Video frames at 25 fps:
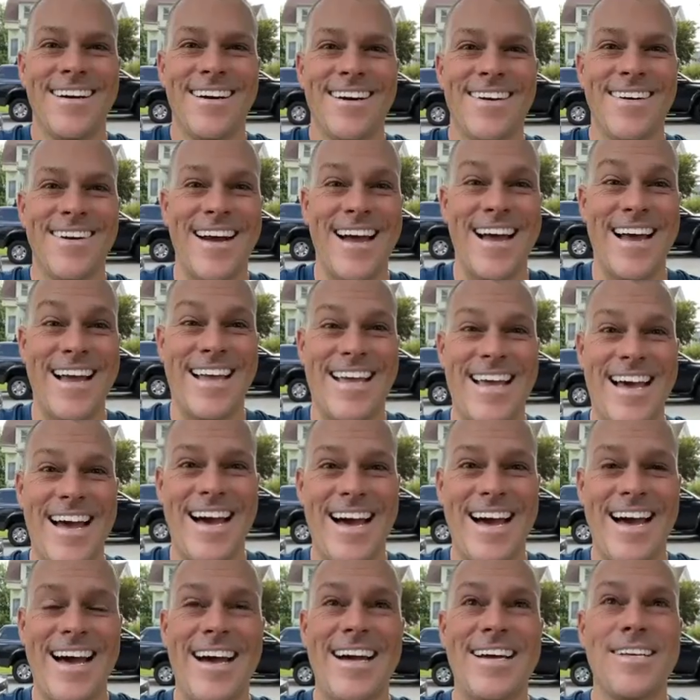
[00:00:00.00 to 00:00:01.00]
All right,
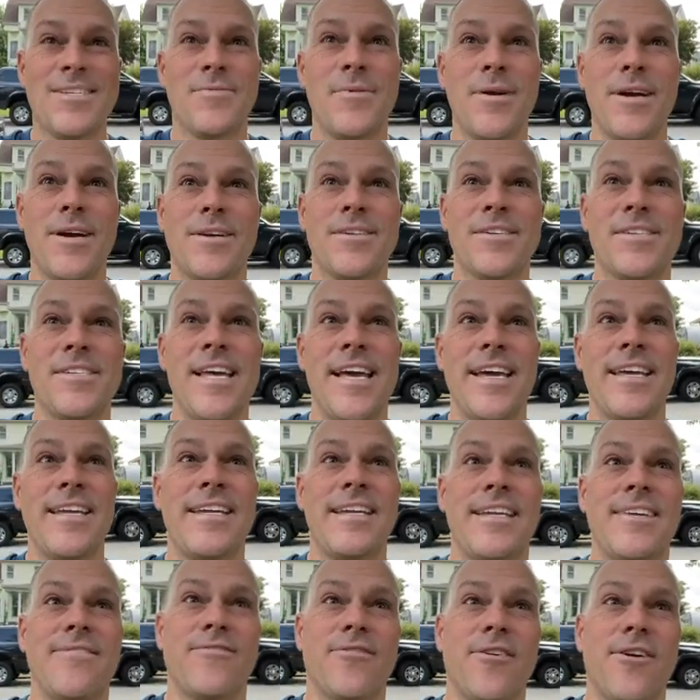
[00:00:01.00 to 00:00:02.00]
guys, we are
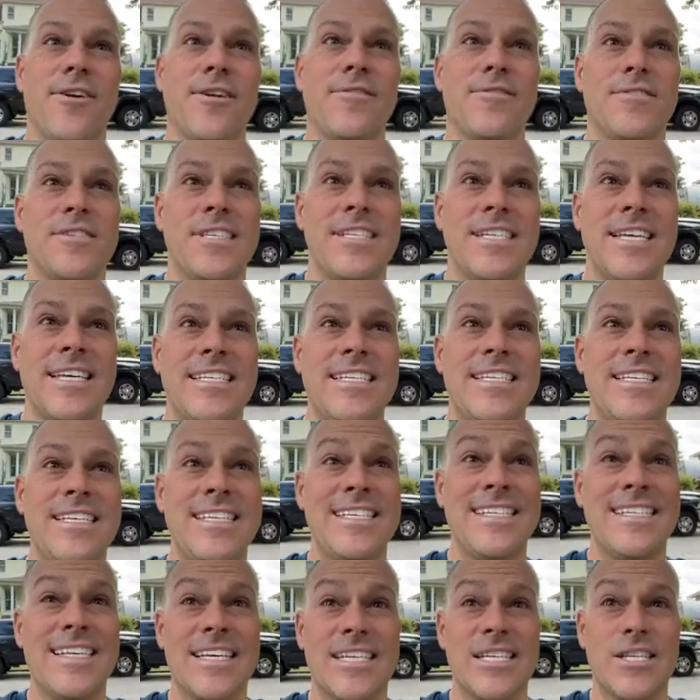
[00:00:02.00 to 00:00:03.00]
standing in front of
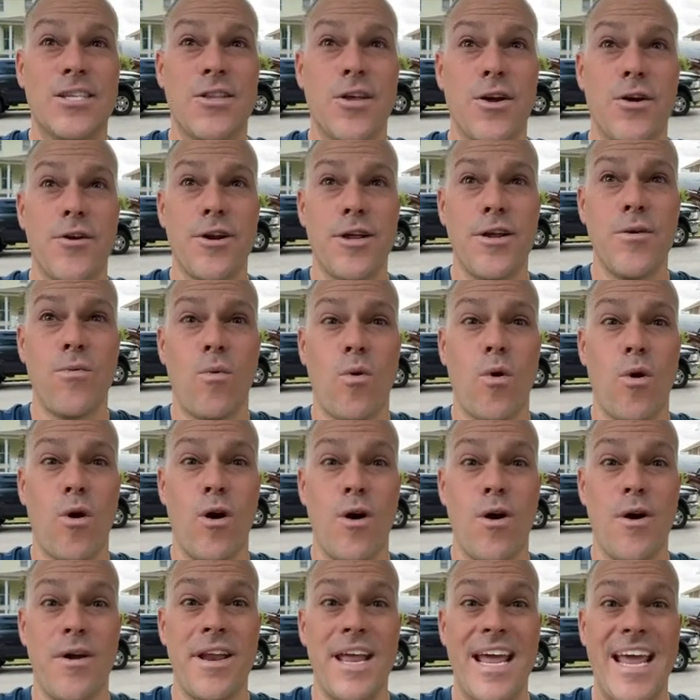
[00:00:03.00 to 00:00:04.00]
sixty-six
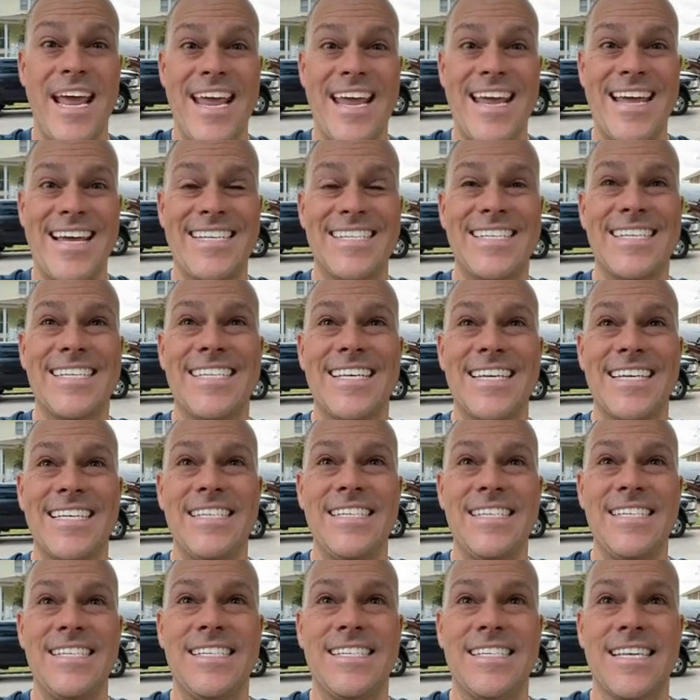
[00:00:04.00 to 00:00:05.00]
thirty-one and
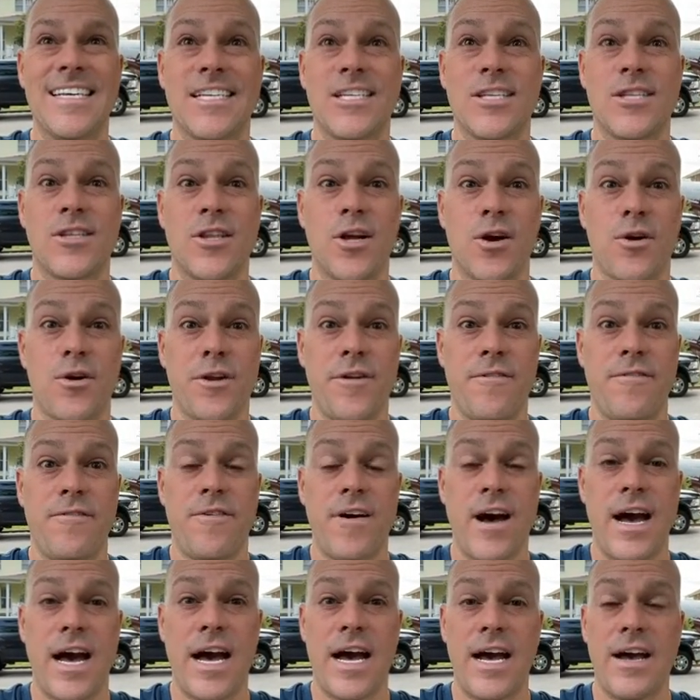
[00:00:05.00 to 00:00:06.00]
sixty-six
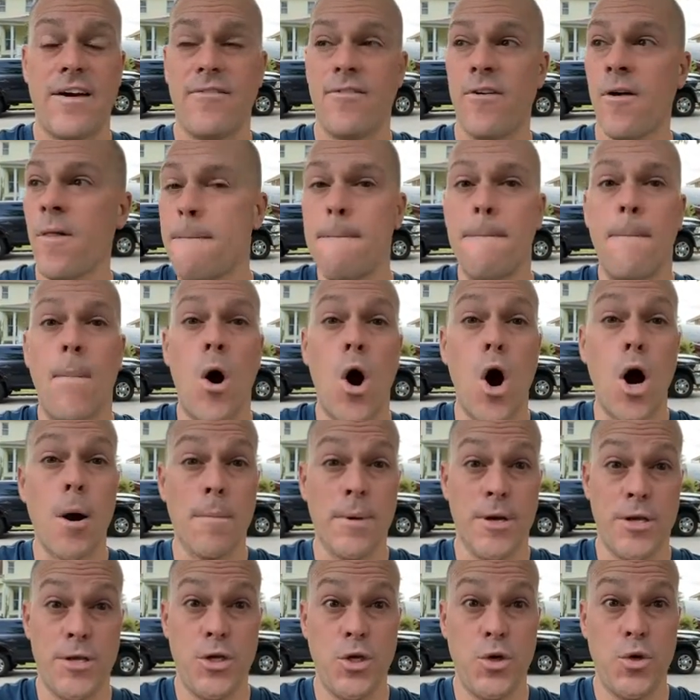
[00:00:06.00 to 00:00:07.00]
thirty-five
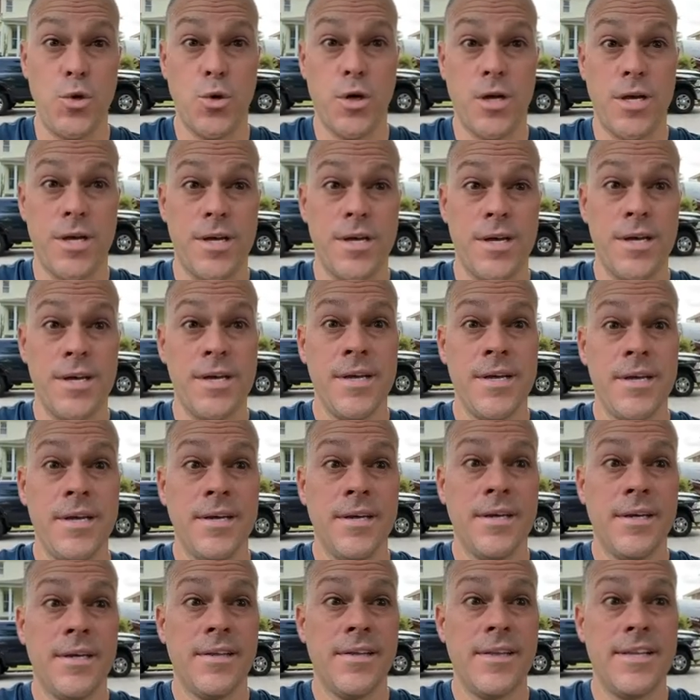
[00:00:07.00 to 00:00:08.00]
Marmaduke.
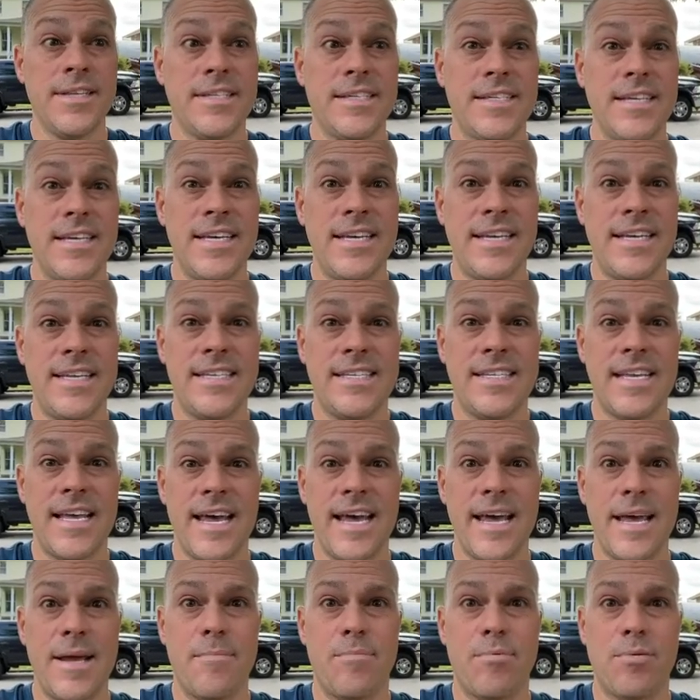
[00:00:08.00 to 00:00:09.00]
This is
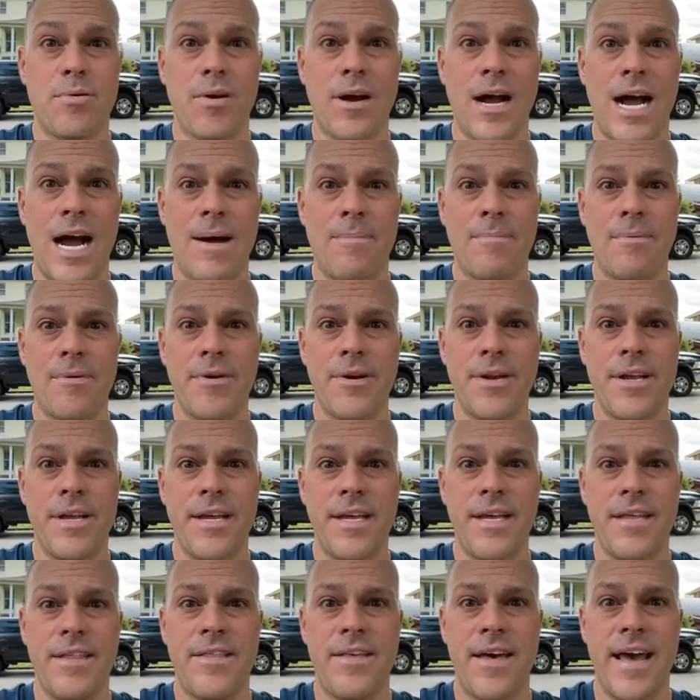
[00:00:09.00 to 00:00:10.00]
a
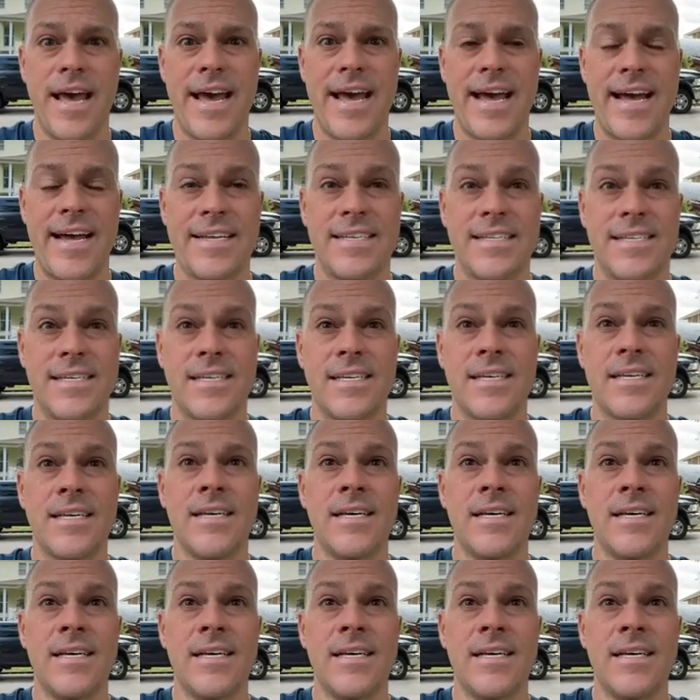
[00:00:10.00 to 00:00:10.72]
property that